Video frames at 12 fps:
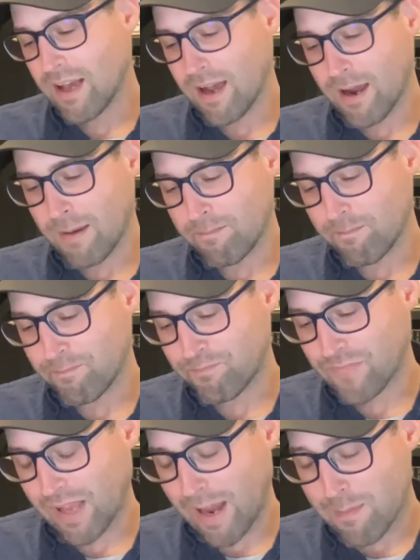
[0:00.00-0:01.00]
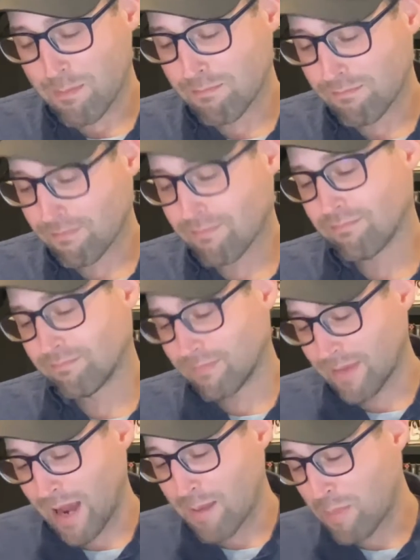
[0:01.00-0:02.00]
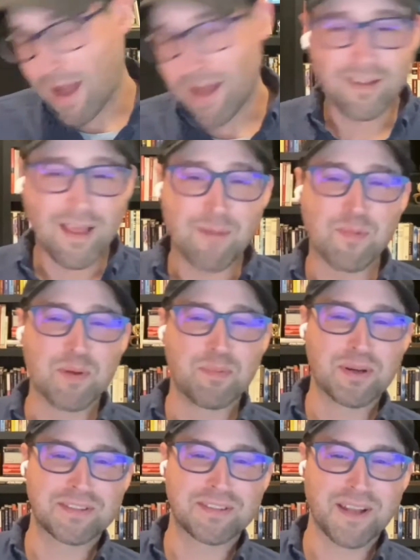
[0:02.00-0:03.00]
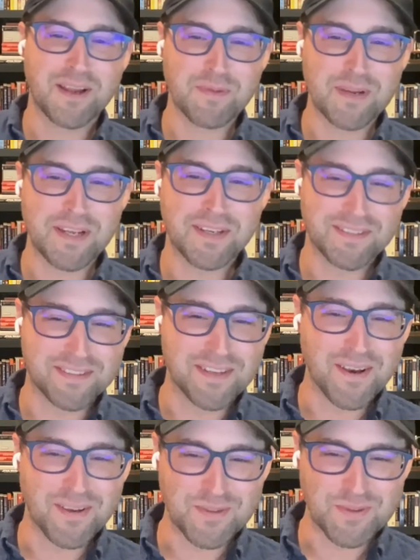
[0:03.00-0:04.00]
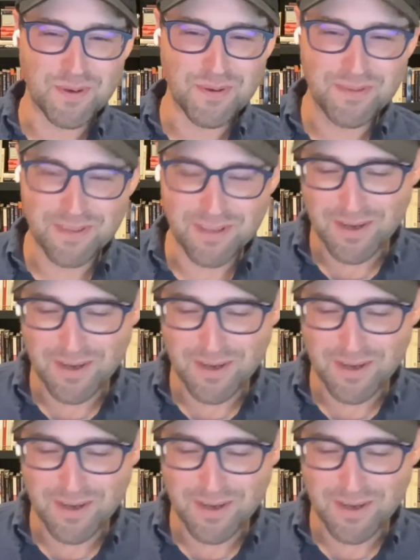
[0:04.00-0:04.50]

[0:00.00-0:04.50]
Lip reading: um, I I buy a lot more books than I read, is the honest truth.